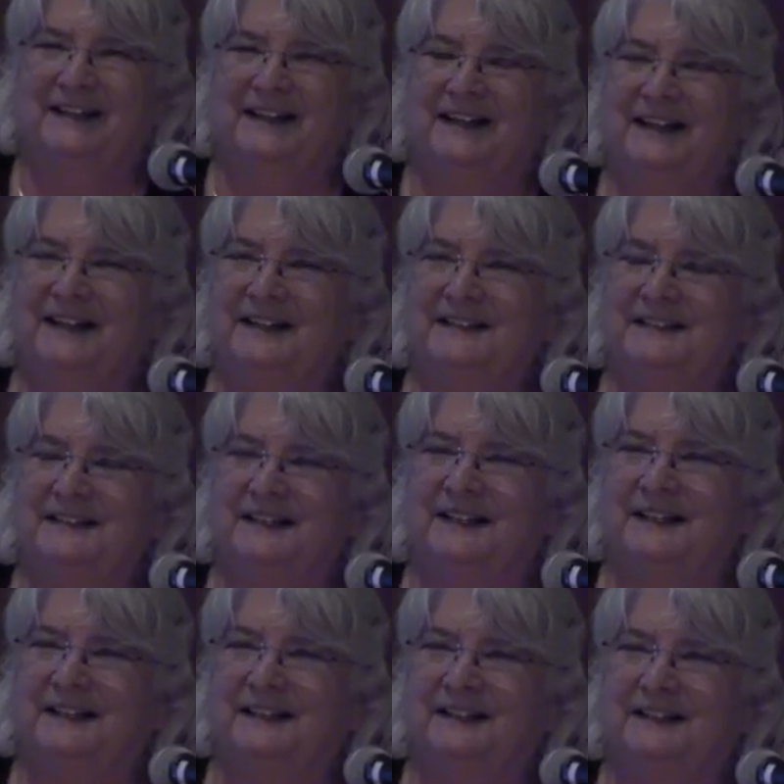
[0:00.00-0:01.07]
And
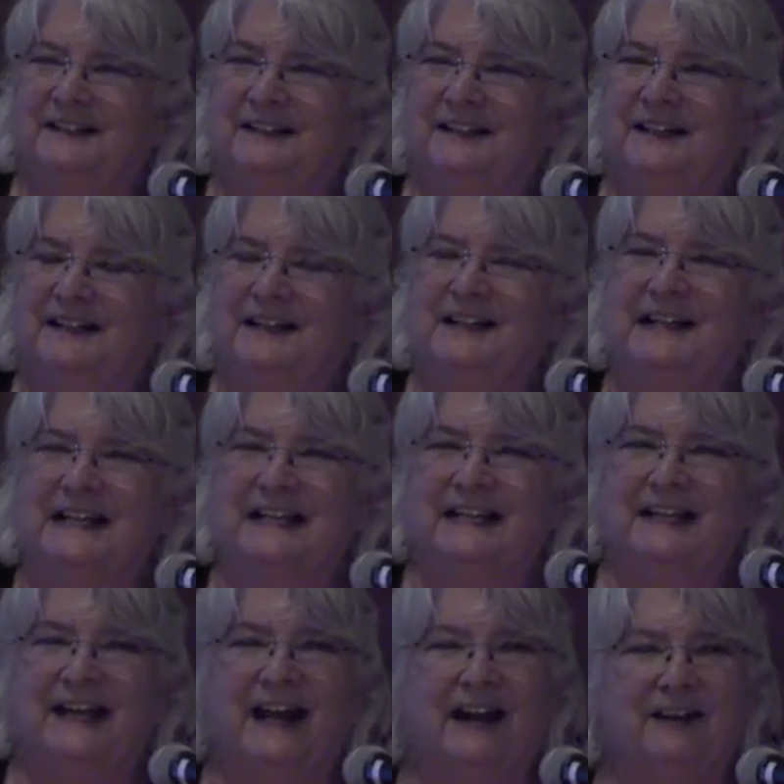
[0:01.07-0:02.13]

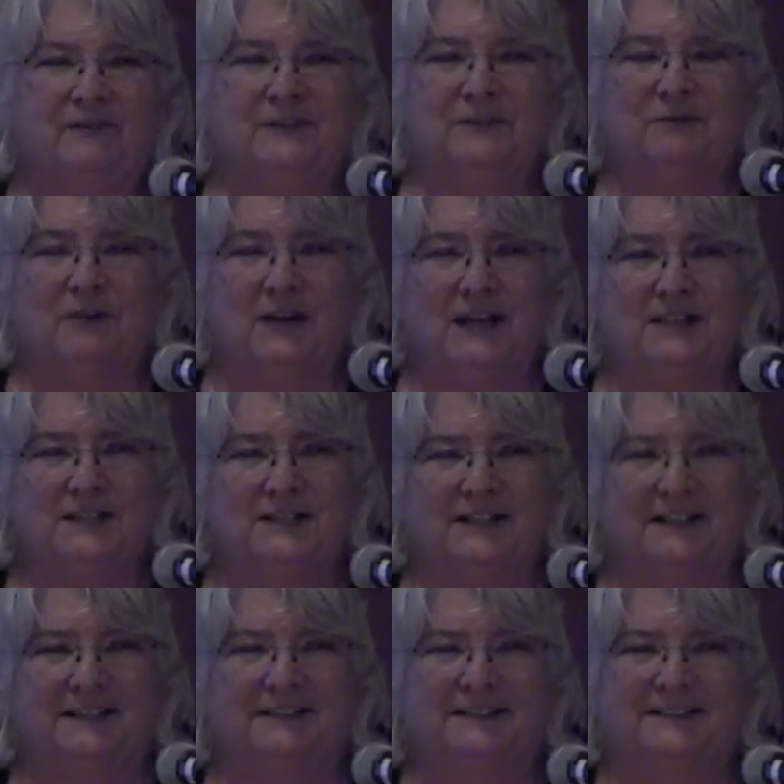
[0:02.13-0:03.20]
you have to watch
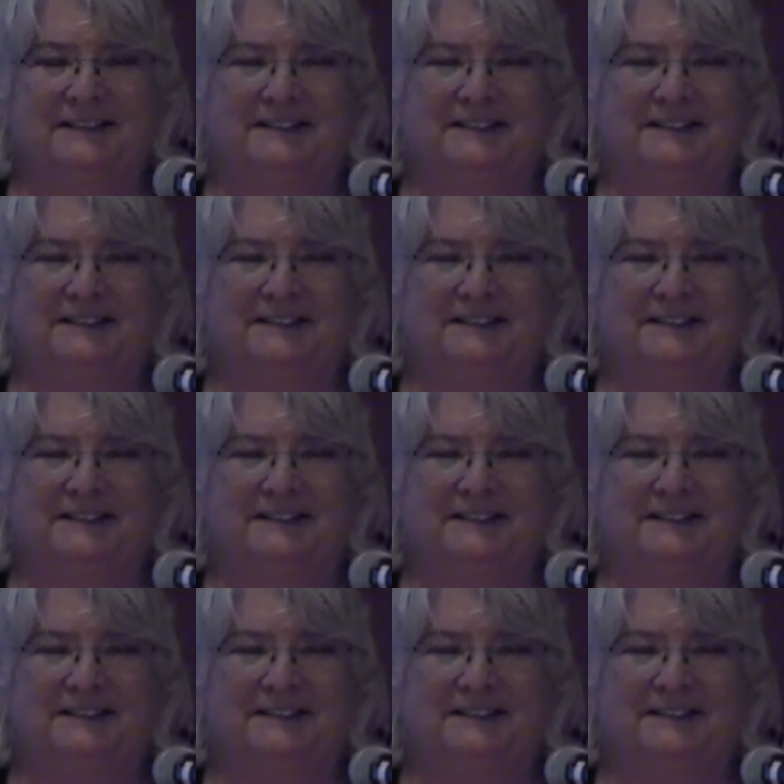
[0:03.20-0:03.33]
it.